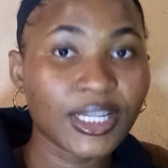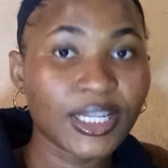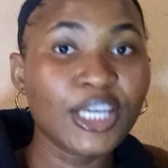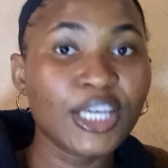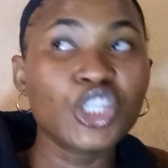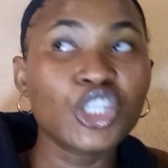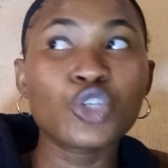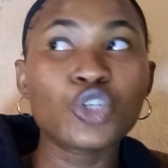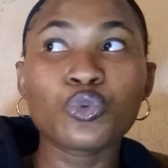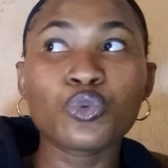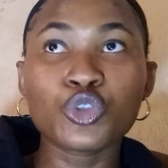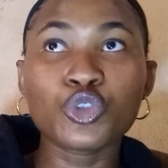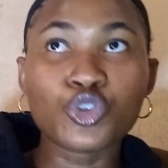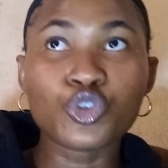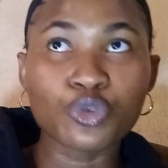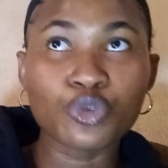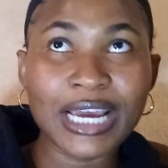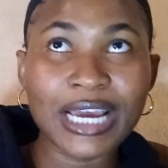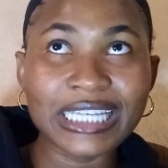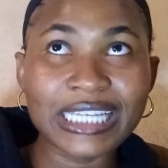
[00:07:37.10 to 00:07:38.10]
She would
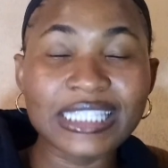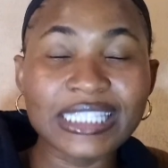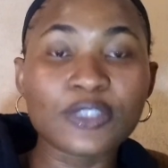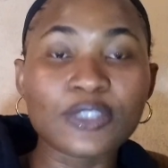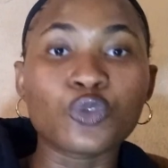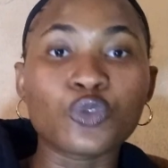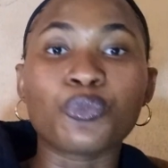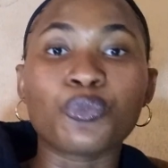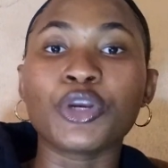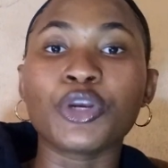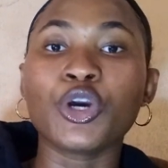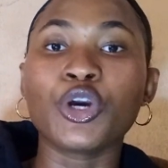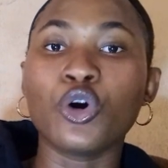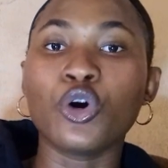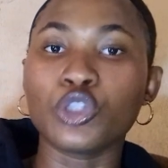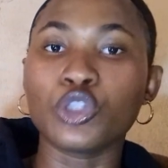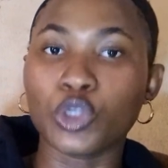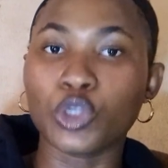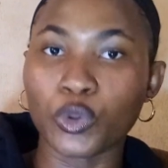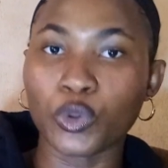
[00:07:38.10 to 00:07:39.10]
dress to bring
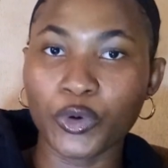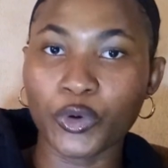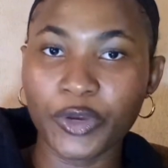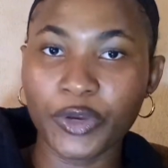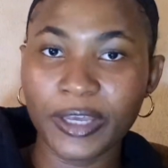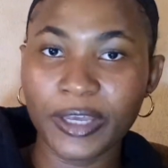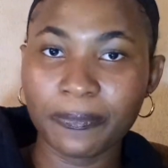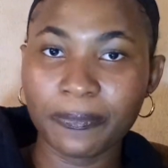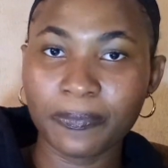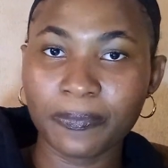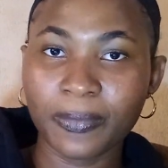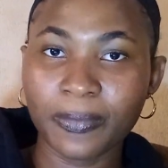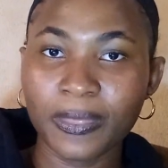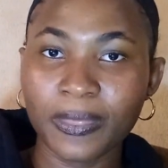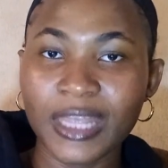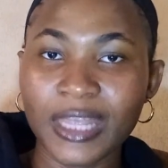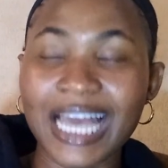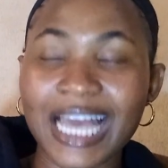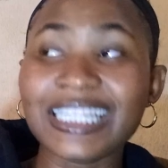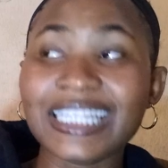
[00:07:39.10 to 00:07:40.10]
God glory.
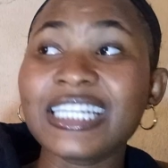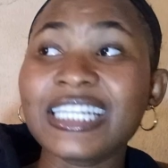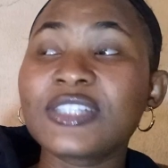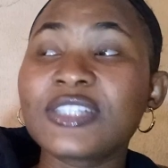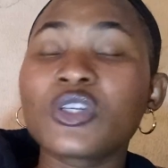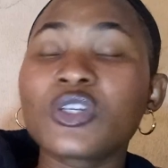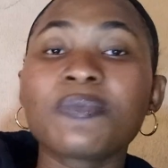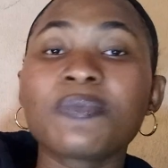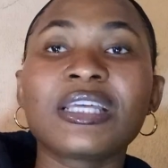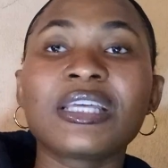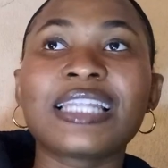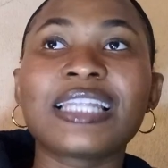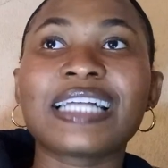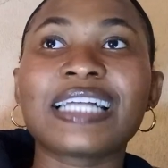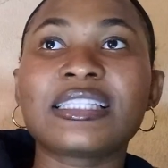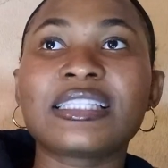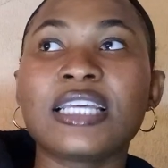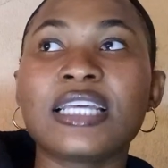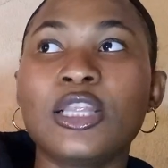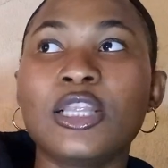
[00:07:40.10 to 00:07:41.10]
And this is something
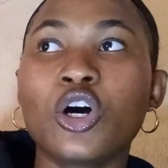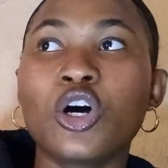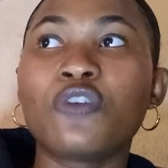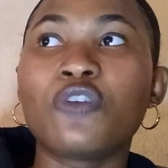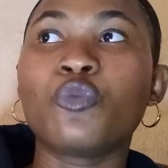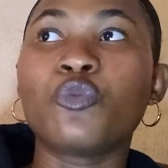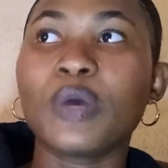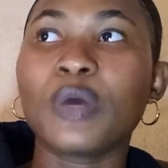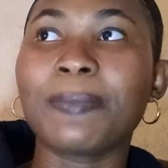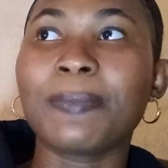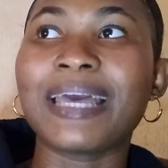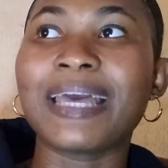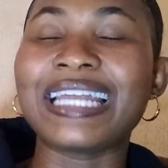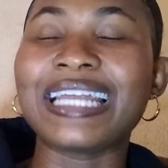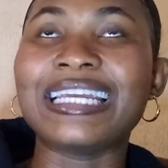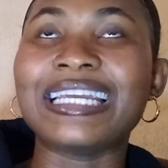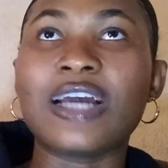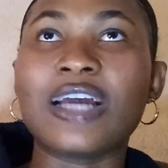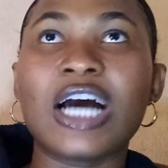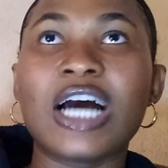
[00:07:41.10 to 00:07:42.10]
that a lot of women
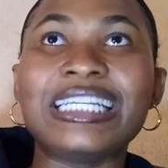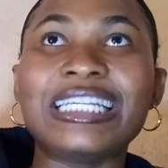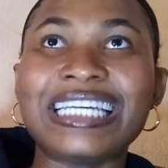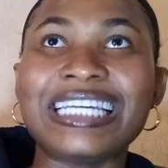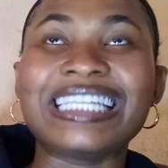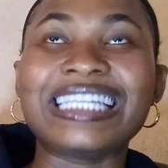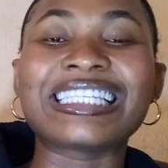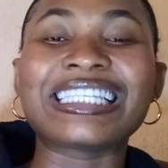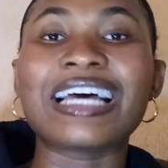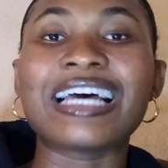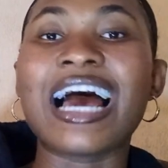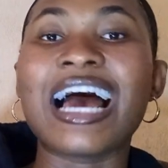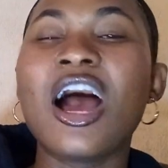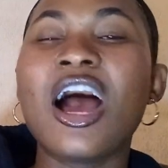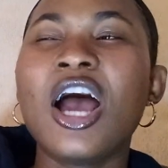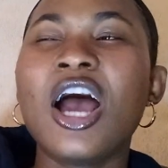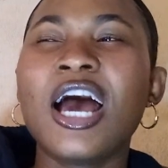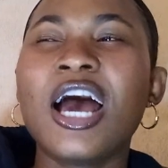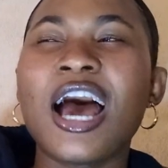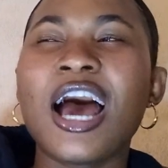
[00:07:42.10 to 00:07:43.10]
in our days
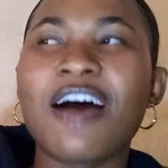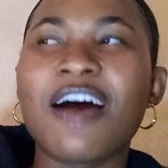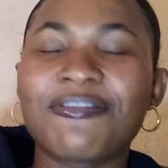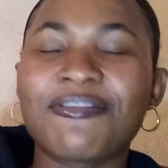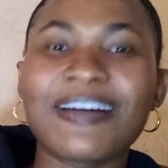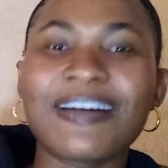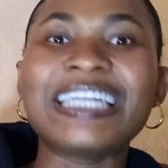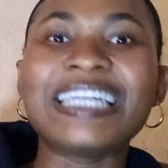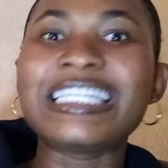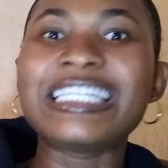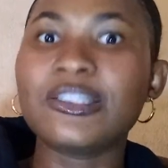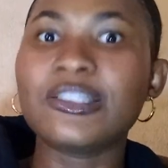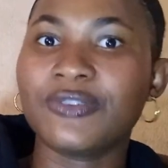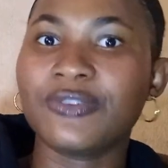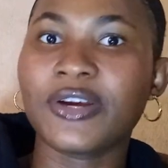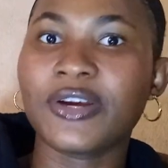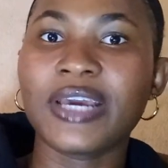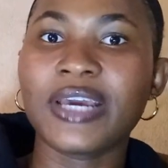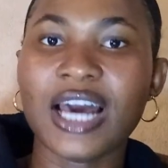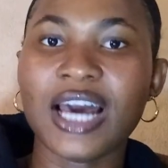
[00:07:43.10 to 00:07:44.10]
are finding
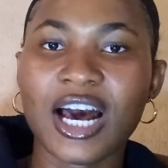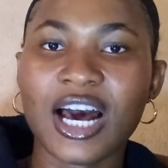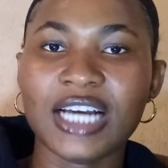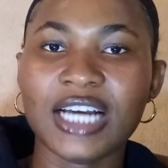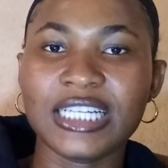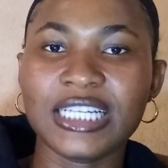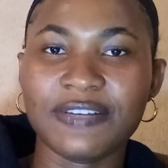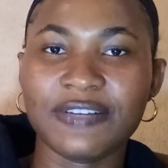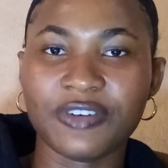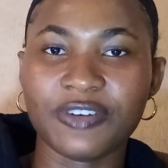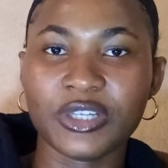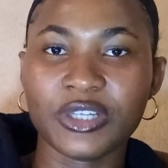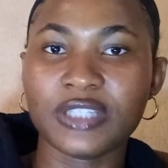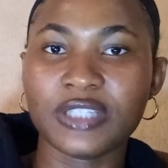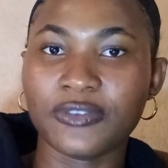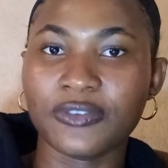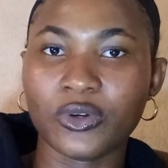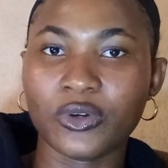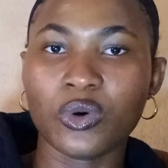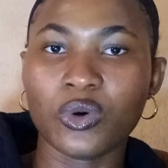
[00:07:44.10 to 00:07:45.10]
very hard and very
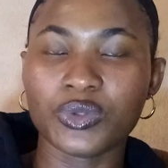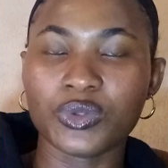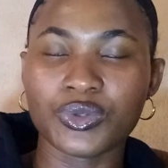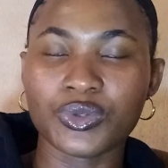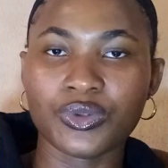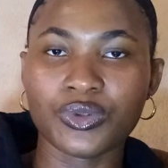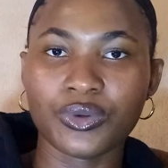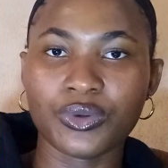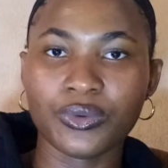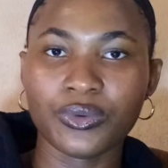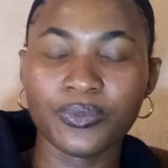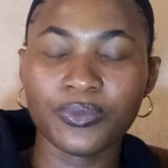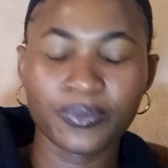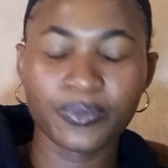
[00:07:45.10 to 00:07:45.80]
difficult to do.